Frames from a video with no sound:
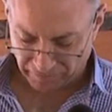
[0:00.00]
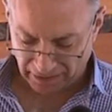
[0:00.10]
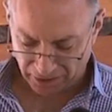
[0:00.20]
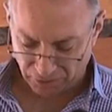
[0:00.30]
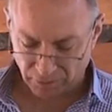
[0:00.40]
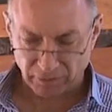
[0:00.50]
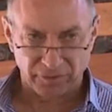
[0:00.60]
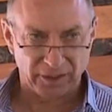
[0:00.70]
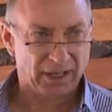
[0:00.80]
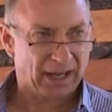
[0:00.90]
value of
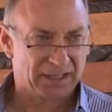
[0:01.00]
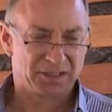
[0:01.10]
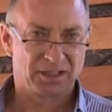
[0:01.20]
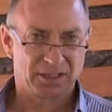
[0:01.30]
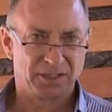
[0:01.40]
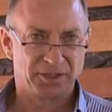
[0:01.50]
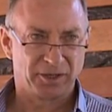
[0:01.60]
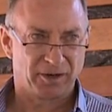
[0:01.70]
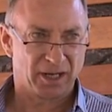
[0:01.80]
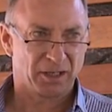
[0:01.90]
the asset in the
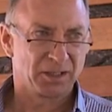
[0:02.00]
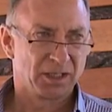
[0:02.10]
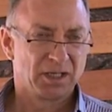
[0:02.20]
ground.